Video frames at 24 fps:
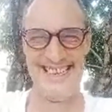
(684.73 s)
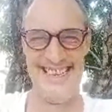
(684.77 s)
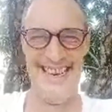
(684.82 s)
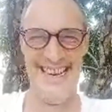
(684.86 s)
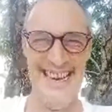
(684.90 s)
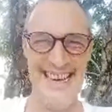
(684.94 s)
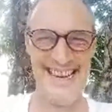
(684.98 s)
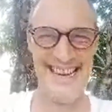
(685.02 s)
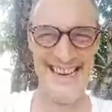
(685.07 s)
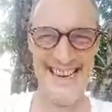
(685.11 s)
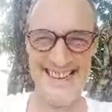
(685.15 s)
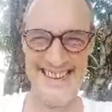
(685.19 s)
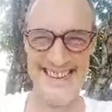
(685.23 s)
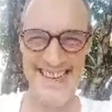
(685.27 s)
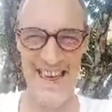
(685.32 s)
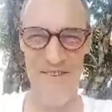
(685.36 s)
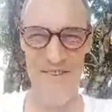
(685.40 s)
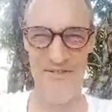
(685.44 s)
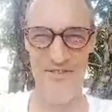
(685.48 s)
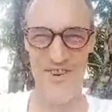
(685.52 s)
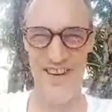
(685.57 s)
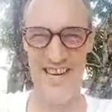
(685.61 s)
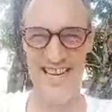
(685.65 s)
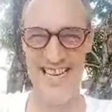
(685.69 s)
because they're
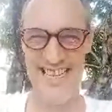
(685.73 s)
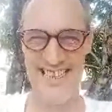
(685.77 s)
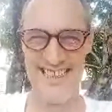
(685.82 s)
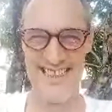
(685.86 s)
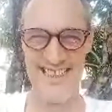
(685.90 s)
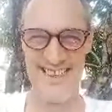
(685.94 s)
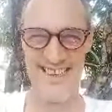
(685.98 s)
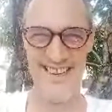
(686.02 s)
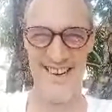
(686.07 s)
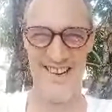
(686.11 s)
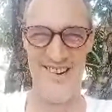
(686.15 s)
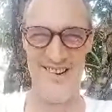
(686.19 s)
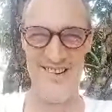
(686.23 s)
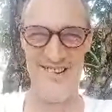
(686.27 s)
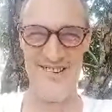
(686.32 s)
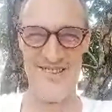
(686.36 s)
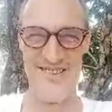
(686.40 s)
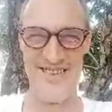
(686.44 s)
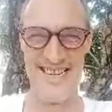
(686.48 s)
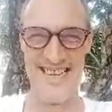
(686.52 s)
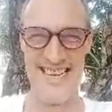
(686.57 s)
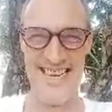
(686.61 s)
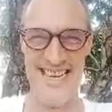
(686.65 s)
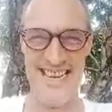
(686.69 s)
feeling the cold.
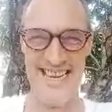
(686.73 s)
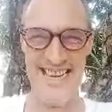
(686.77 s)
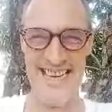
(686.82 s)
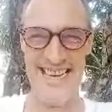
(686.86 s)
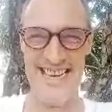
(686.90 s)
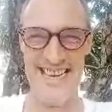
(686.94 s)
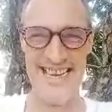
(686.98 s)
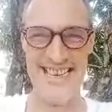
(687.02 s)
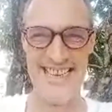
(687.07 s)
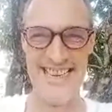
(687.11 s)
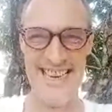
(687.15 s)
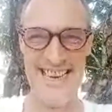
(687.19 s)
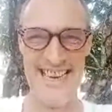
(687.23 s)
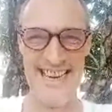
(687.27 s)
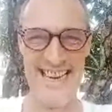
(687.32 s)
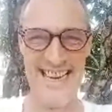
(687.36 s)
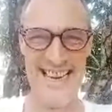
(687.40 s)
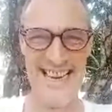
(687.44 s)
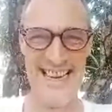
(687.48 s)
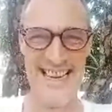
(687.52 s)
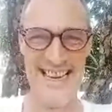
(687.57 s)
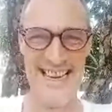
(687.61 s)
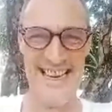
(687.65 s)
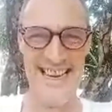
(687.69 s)
Yeah.